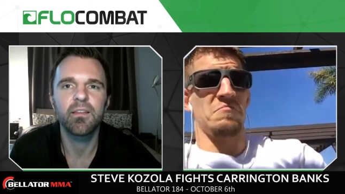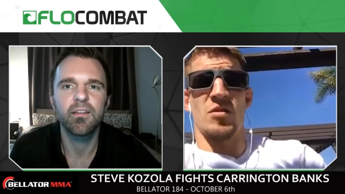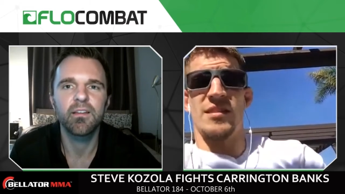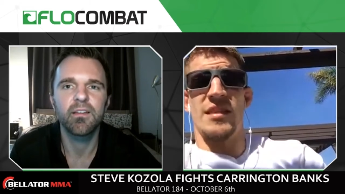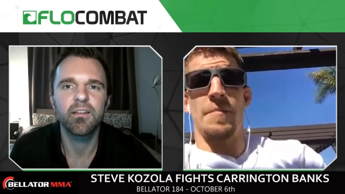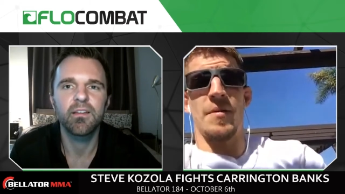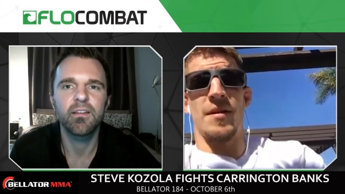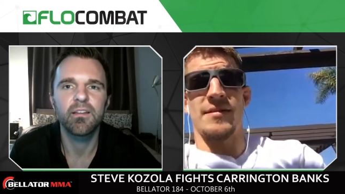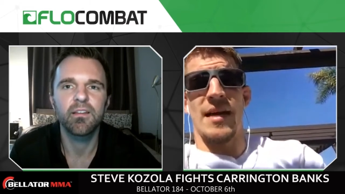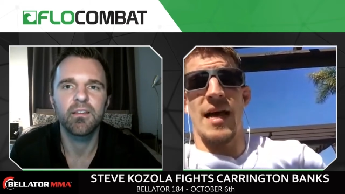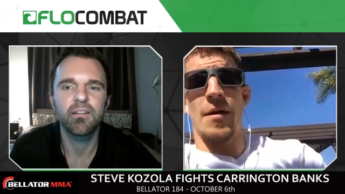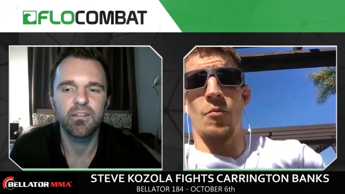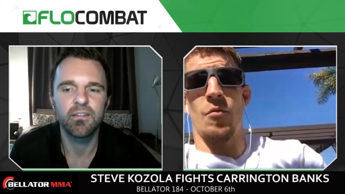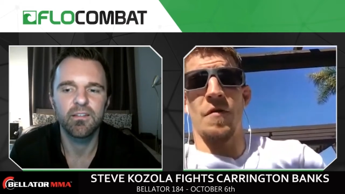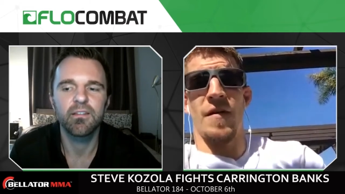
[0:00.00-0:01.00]
Speaker 1: one step at a
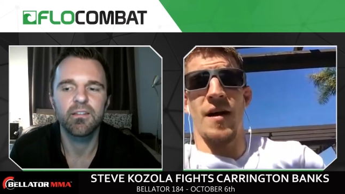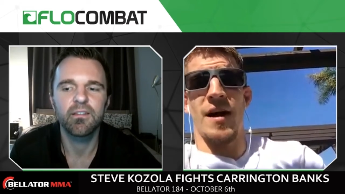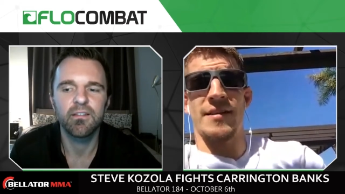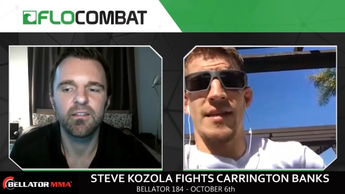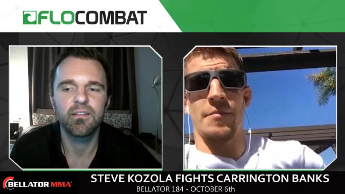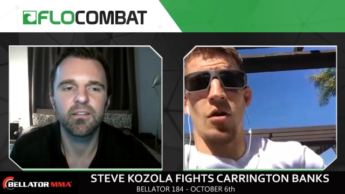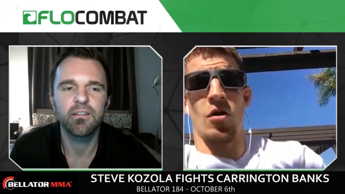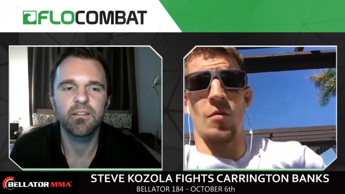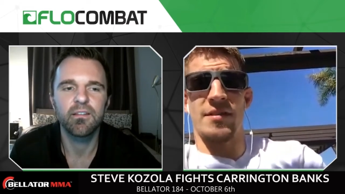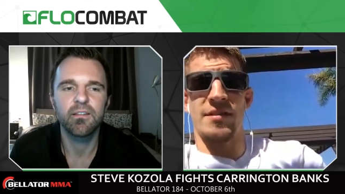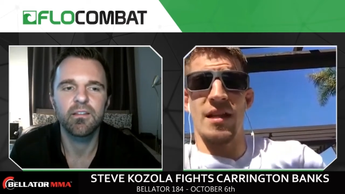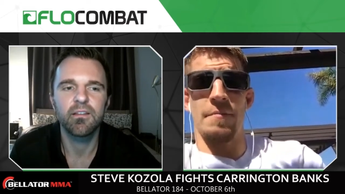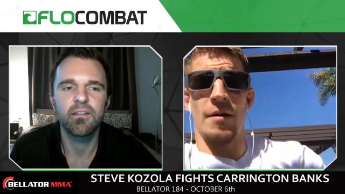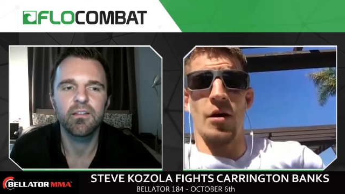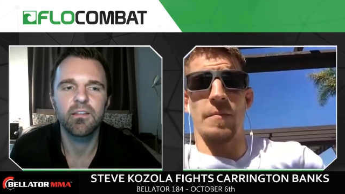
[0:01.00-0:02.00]
time, one fight at a time, all the way
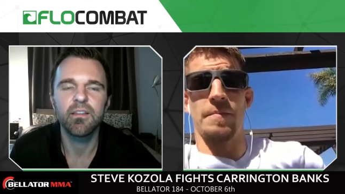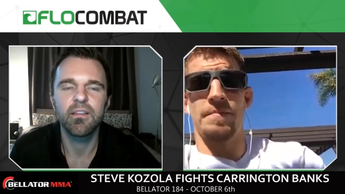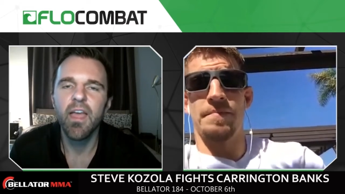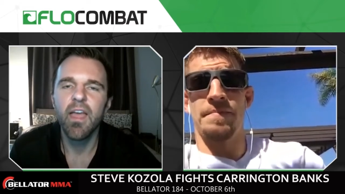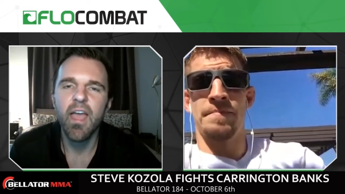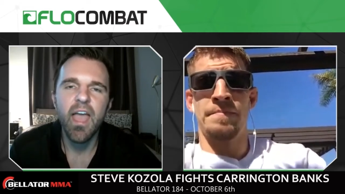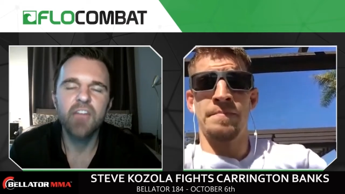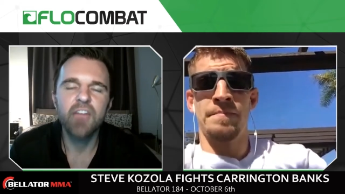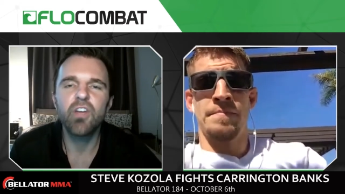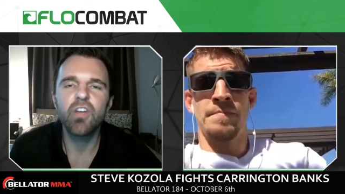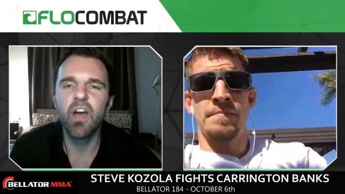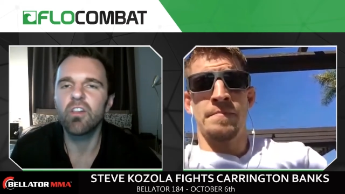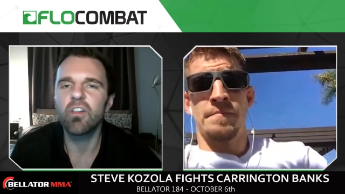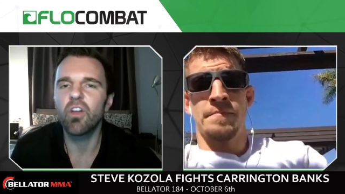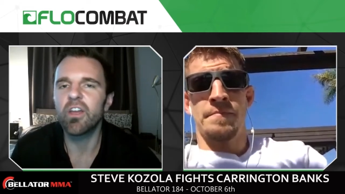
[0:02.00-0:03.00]
to that belt.
Speaker 2: And you
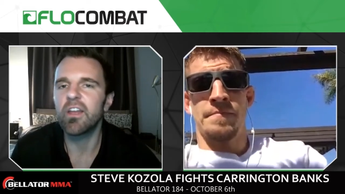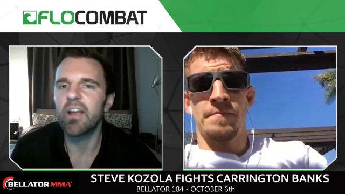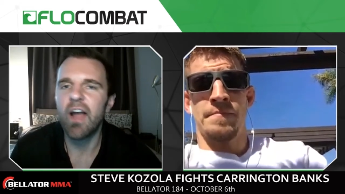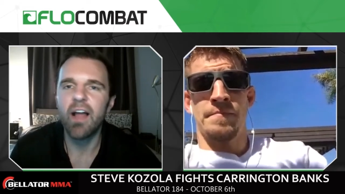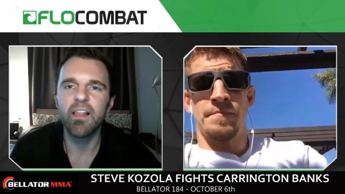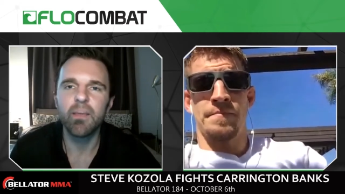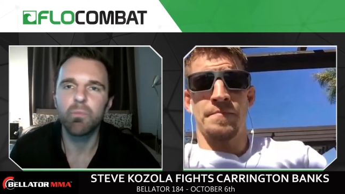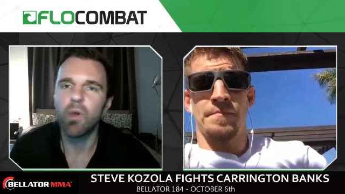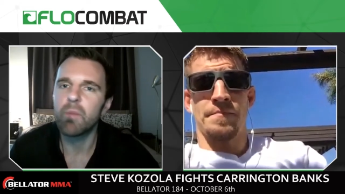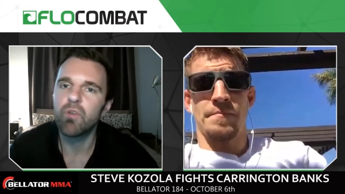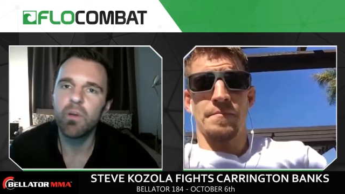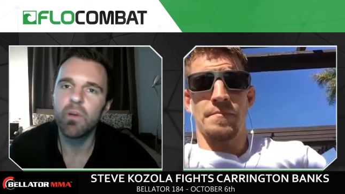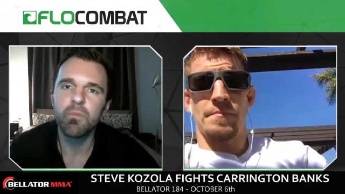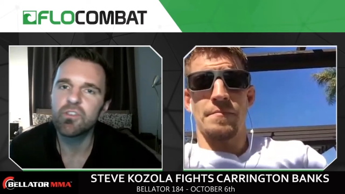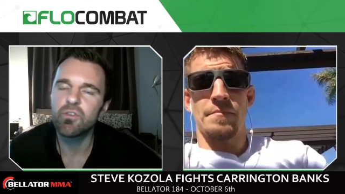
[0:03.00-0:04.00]
kind of look at a guy like
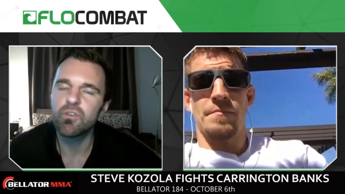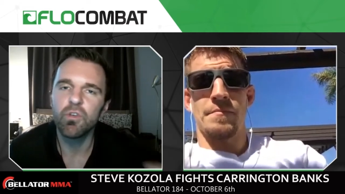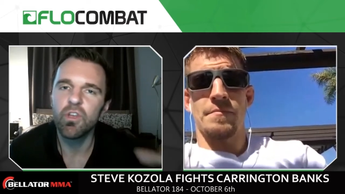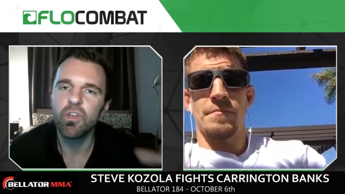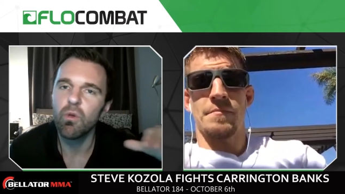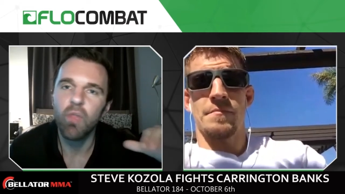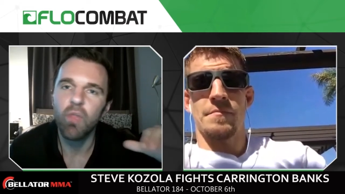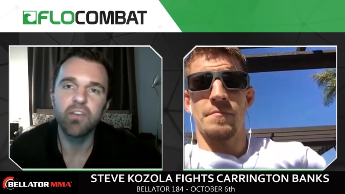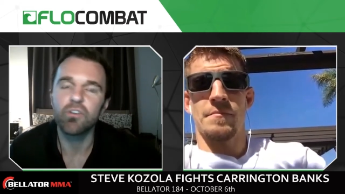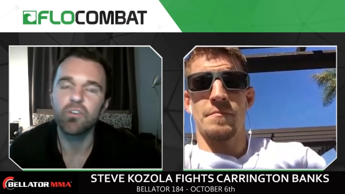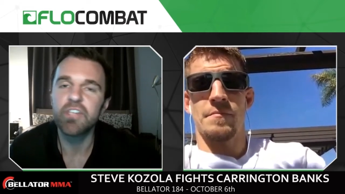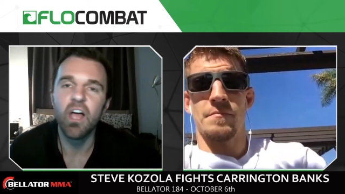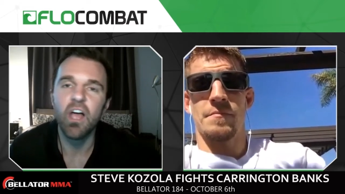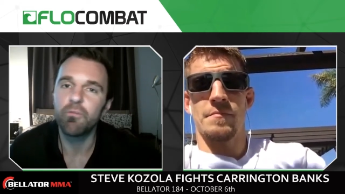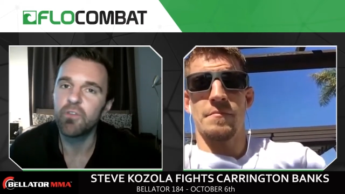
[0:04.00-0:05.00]
Brent Primus, who, like
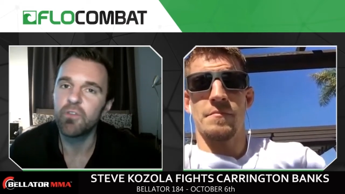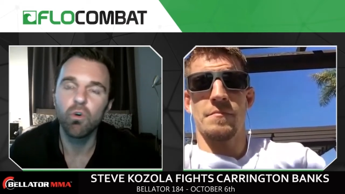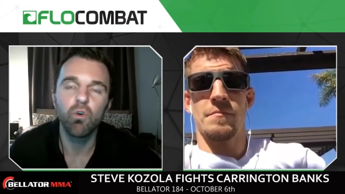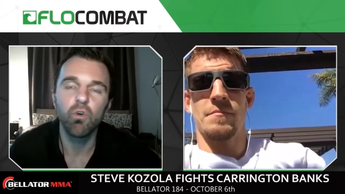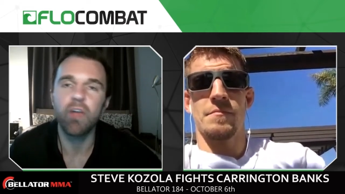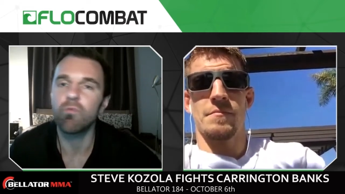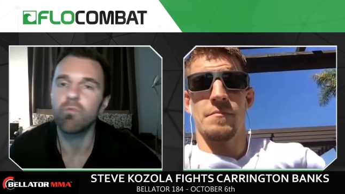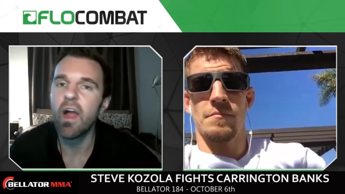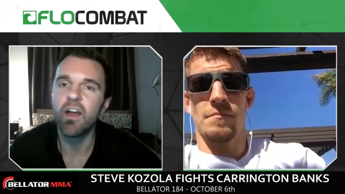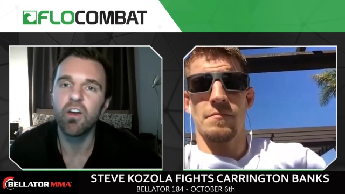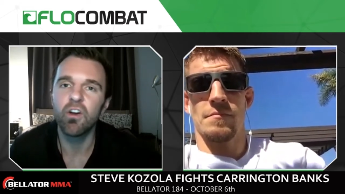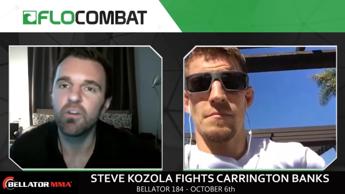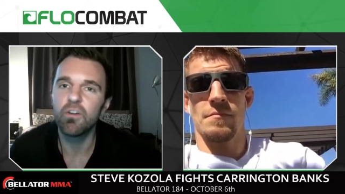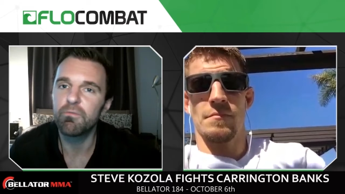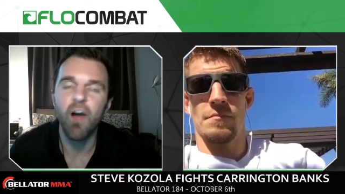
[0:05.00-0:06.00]
yourself, great
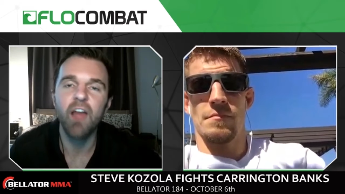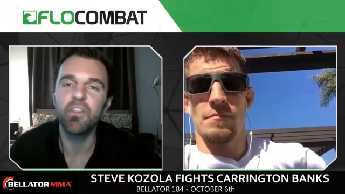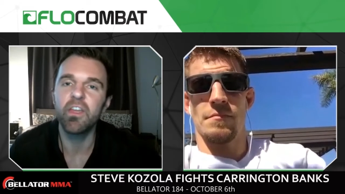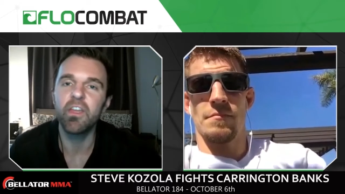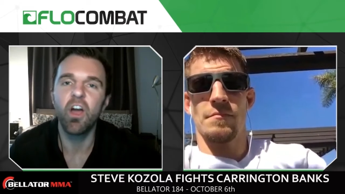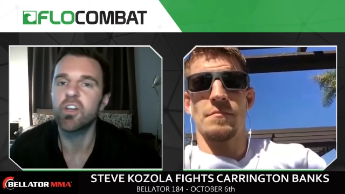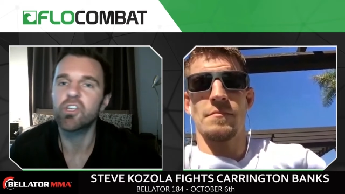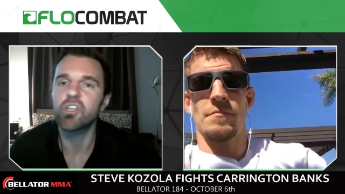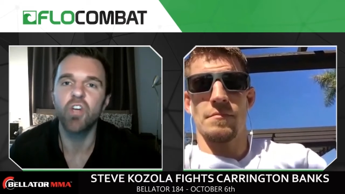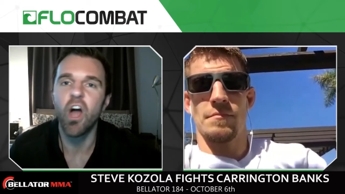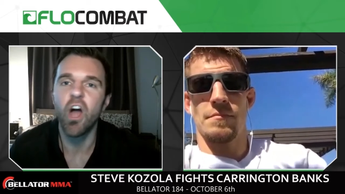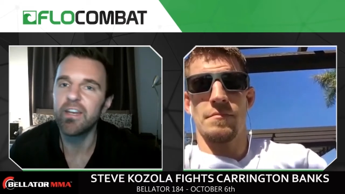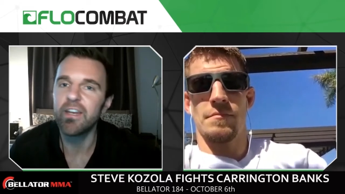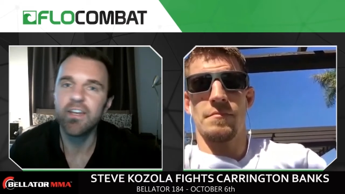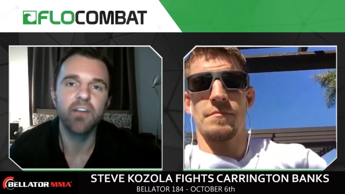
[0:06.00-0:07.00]
record, finally got his
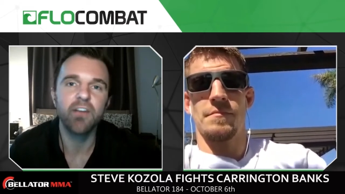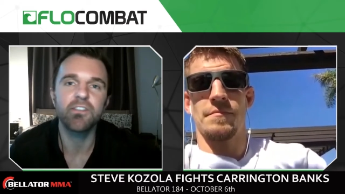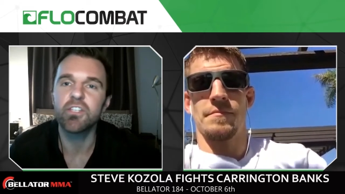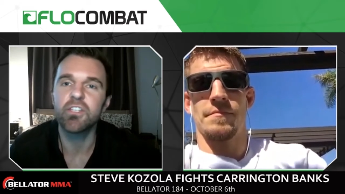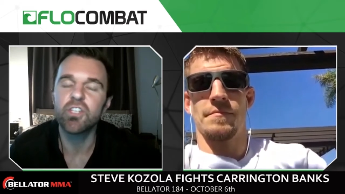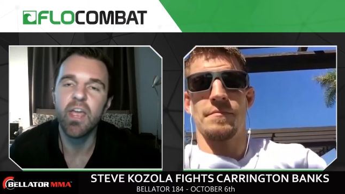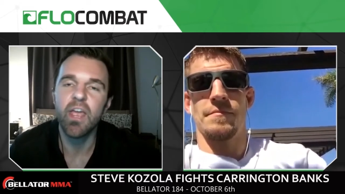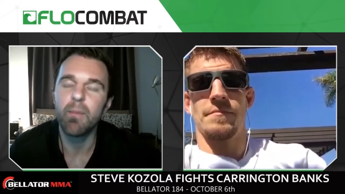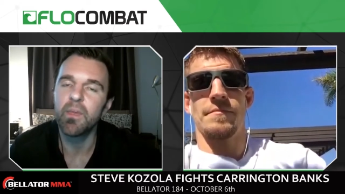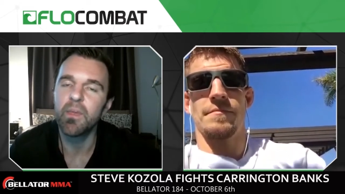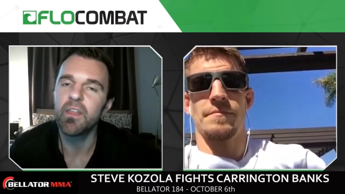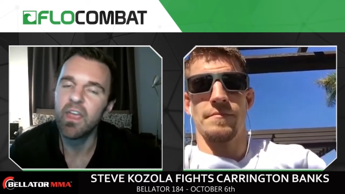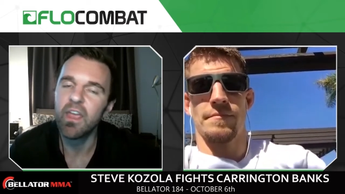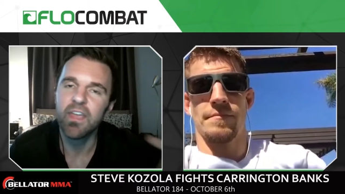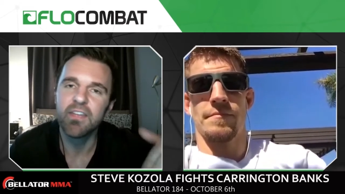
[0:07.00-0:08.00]
shot, and now he's the
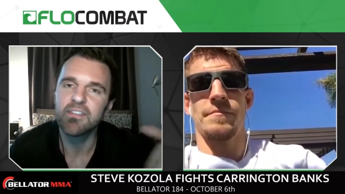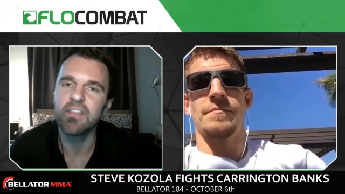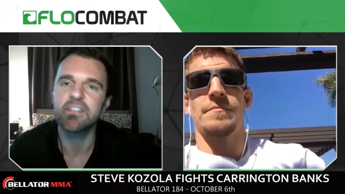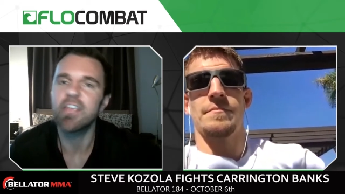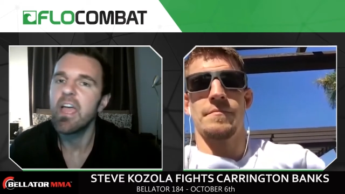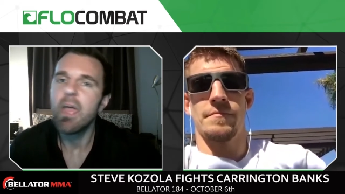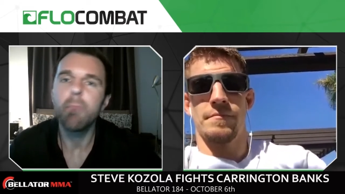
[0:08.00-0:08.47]
champion. Like it's